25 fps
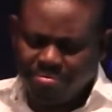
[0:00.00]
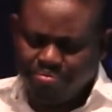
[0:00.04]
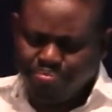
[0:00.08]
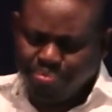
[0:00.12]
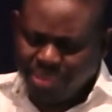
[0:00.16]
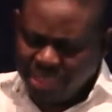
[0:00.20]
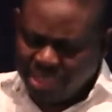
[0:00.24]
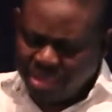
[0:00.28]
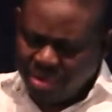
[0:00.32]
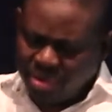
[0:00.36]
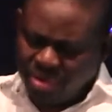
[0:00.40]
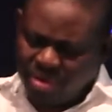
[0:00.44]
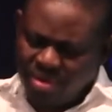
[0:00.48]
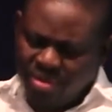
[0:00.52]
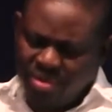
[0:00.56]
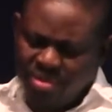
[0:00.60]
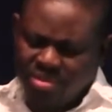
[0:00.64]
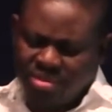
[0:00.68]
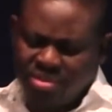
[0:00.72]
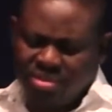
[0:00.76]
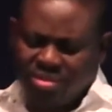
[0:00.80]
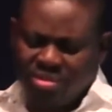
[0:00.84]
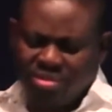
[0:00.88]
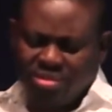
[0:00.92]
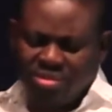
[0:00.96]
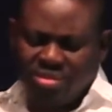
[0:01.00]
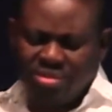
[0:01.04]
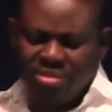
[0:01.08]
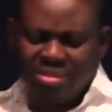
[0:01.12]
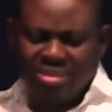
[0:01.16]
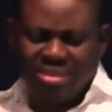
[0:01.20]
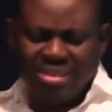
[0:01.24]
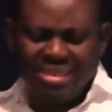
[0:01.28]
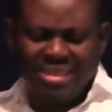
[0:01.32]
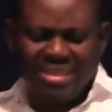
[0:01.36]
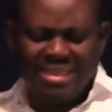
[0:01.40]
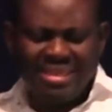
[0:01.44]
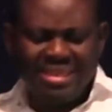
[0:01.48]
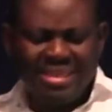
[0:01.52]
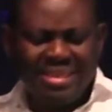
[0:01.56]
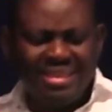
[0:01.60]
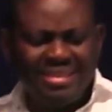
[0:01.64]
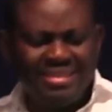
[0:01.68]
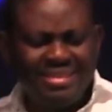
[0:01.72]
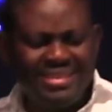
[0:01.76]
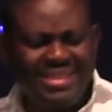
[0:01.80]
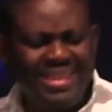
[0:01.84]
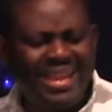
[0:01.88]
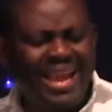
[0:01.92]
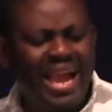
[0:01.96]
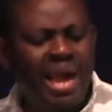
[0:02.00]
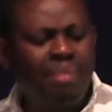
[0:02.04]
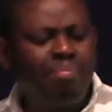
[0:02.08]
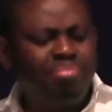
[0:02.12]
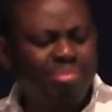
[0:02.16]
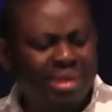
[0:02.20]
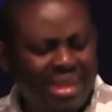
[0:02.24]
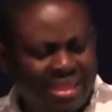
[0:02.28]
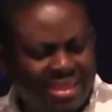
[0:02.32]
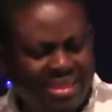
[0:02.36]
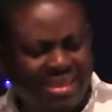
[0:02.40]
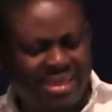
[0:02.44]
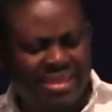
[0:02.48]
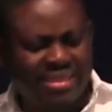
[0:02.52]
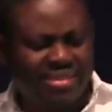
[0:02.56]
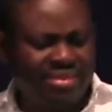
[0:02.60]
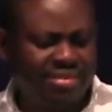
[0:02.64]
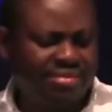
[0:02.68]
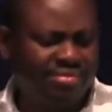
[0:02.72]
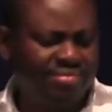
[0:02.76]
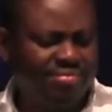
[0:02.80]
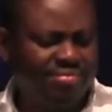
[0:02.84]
because they are brethren.